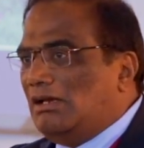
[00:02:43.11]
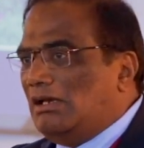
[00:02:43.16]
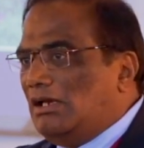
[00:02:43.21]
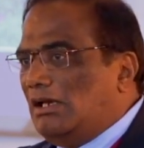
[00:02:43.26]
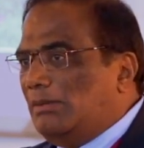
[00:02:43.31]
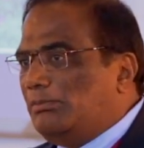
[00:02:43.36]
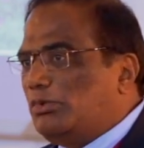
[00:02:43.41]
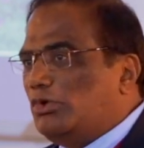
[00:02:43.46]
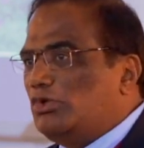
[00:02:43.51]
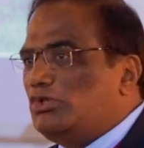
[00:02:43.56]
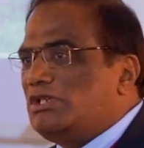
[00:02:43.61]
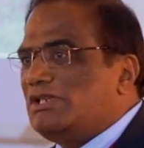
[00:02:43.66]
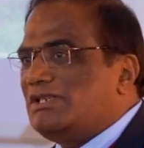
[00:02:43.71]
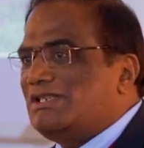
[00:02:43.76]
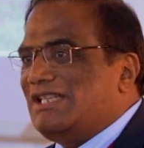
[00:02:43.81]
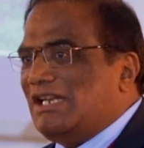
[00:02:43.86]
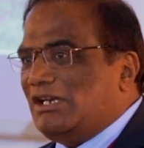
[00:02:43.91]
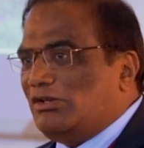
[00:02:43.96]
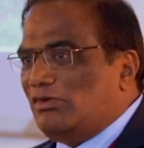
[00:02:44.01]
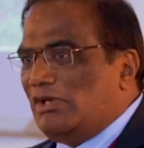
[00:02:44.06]
approaches
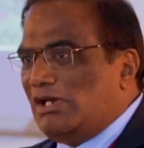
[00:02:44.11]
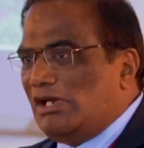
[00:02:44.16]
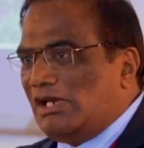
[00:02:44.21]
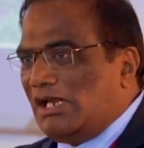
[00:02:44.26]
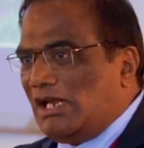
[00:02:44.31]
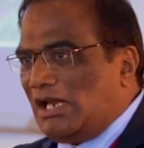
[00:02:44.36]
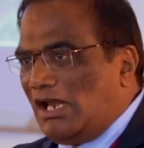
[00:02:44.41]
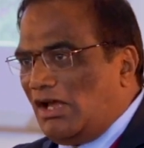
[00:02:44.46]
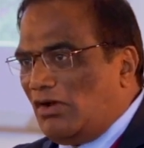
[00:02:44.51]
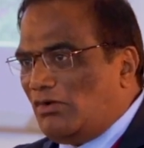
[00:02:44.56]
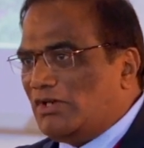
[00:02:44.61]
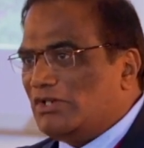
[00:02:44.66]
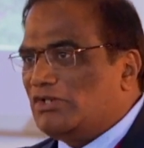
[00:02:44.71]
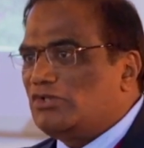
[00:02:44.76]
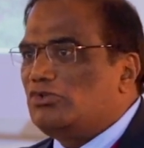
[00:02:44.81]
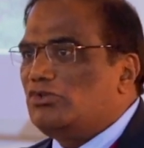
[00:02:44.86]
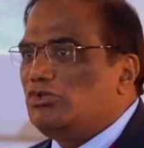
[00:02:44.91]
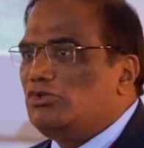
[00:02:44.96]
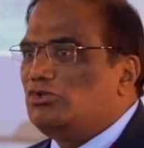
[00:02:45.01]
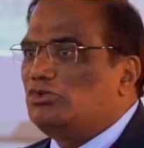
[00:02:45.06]
that will allow us
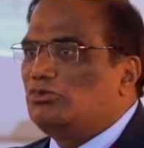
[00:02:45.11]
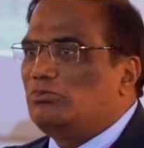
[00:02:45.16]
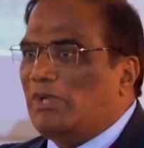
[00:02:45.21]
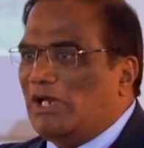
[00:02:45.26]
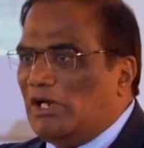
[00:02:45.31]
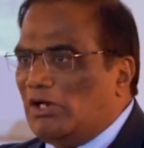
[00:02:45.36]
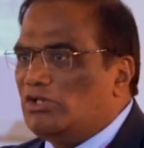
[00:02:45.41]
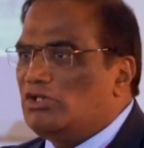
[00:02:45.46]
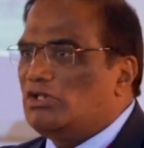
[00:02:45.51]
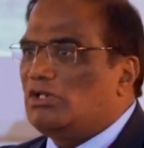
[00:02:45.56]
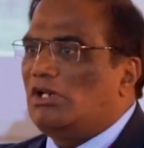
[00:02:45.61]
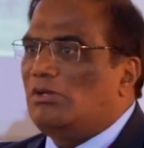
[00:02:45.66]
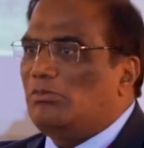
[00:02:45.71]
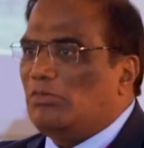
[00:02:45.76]
to use biological